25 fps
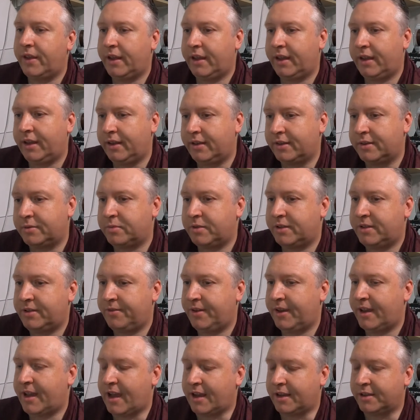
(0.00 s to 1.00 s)
the
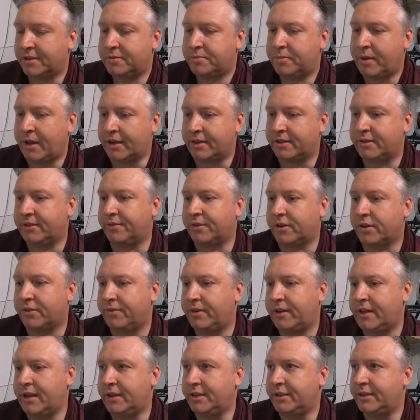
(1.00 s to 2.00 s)
specific aspects of
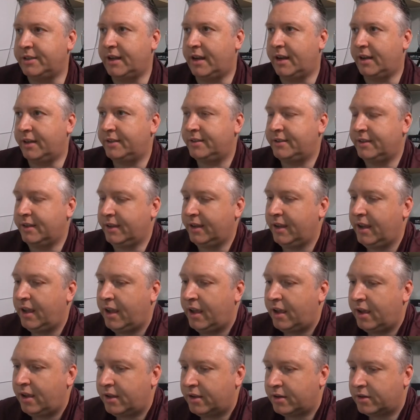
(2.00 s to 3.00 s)
confidentiality,
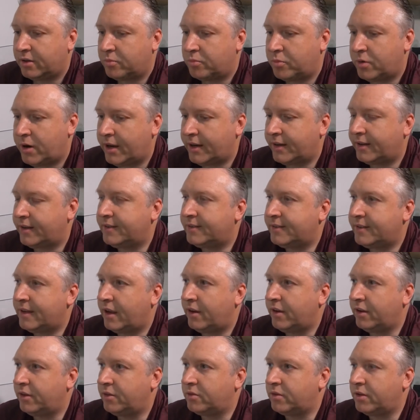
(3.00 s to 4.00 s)
I'm going to break this
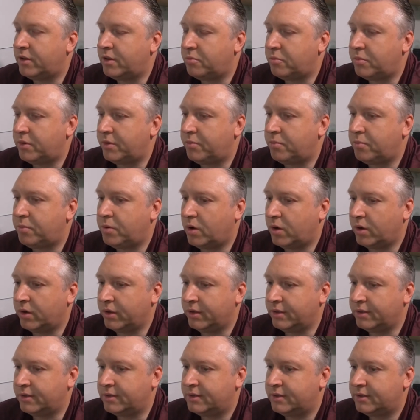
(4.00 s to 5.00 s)
down into a number of
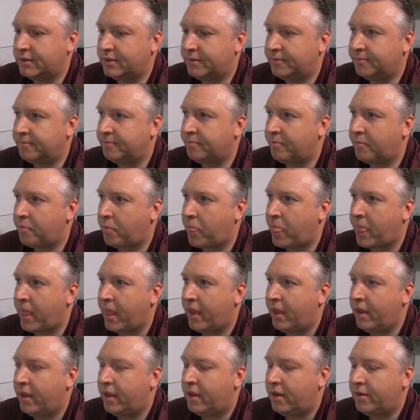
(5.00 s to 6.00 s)
points.
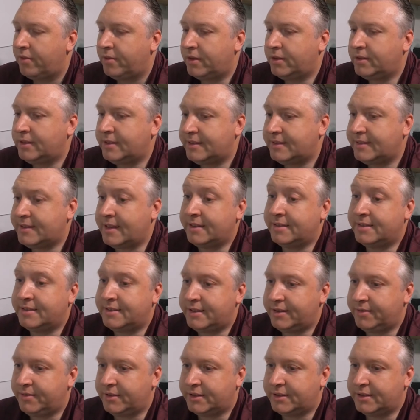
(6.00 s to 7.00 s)
First is
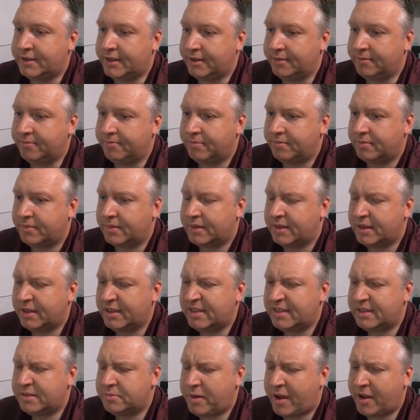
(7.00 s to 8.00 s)
sensitivity.
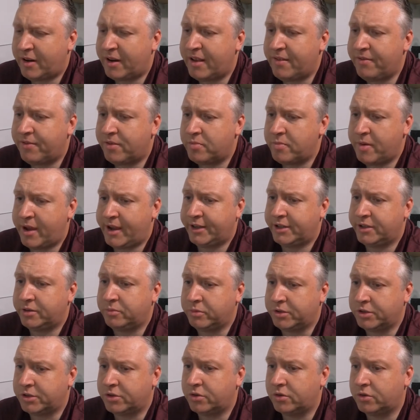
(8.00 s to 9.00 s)
This is about
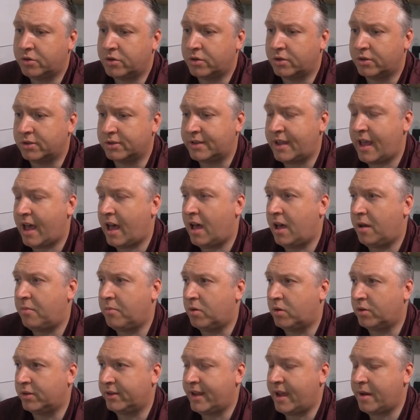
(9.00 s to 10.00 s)
information which could cause
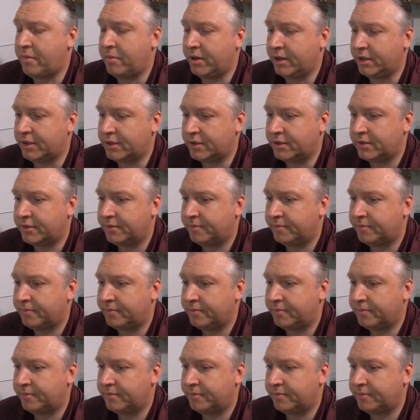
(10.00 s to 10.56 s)
harm or damage.